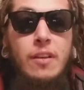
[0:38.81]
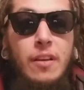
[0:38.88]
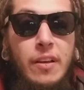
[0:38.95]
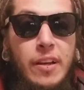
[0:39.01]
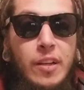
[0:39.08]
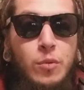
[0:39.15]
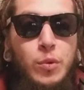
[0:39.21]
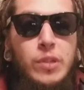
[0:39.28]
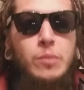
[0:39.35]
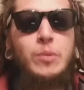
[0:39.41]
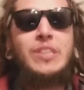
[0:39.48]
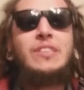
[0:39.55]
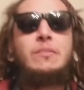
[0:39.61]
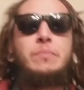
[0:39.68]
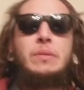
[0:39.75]
And what
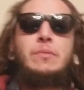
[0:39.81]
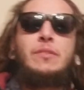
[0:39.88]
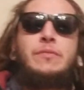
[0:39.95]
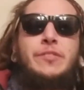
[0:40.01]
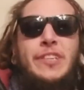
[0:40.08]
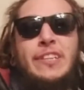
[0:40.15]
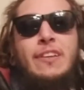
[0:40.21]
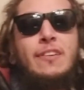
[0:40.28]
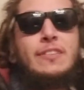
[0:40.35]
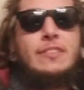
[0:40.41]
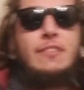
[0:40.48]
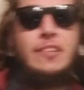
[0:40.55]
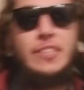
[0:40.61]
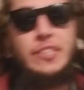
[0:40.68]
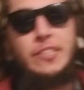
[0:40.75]
up, people? Dreadlock,
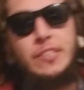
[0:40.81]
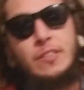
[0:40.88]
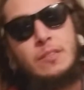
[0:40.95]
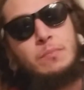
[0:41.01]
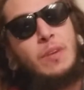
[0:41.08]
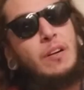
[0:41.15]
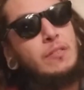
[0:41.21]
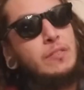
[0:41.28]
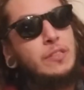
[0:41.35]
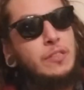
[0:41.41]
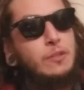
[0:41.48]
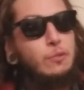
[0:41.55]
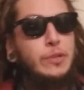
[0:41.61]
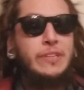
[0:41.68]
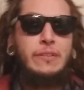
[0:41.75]
Archie here,
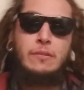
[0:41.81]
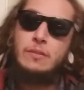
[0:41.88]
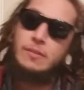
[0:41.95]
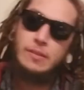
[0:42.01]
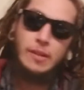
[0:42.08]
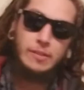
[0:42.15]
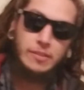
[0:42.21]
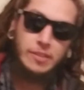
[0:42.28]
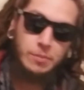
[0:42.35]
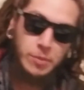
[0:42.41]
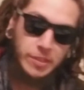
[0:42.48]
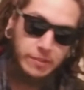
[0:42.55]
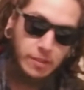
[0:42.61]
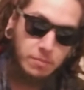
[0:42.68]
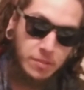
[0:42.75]
Baldo with 19
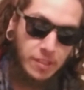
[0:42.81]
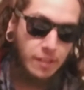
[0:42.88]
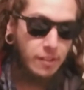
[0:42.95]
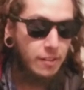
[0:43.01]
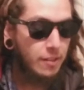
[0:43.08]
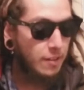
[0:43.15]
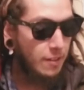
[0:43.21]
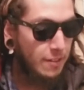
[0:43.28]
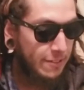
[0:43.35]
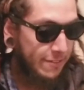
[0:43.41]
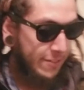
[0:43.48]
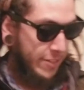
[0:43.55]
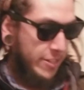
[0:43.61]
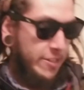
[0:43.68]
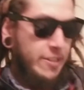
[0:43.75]
months update.
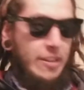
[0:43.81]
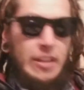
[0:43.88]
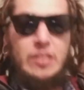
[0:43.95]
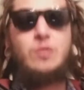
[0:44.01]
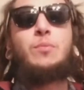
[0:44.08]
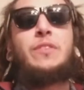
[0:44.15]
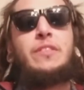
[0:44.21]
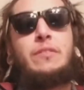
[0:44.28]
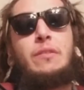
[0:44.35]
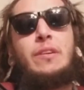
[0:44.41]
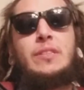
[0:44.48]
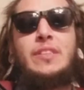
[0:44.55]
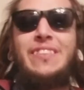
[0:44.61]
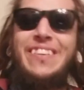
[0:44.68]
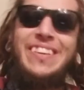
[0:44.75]
Just want to throw
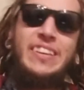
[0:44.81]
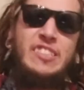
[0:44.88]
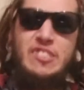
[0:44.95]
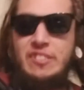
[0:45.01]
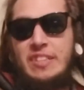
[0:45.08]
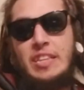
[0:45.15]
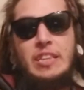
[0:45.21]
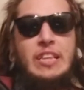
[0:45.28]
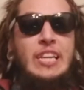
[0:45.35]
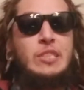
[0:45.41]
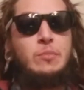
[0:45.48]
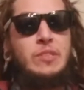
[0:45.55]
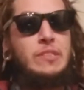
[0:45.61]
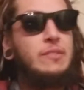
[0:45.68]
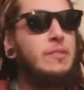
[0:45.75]
out there,
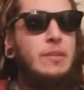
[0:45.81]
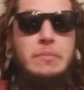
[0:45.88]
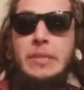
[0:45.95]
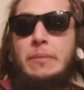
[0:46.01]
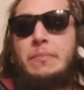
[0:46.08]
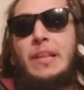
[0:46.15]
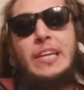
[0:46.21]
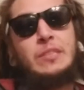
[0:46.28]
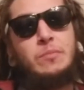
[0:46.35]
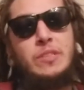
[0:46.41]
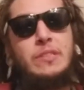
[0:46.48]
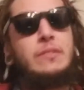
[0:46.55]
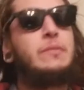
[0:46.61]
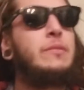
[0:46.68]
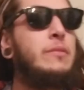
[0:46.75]
sometime last
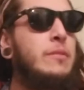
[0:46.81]
month,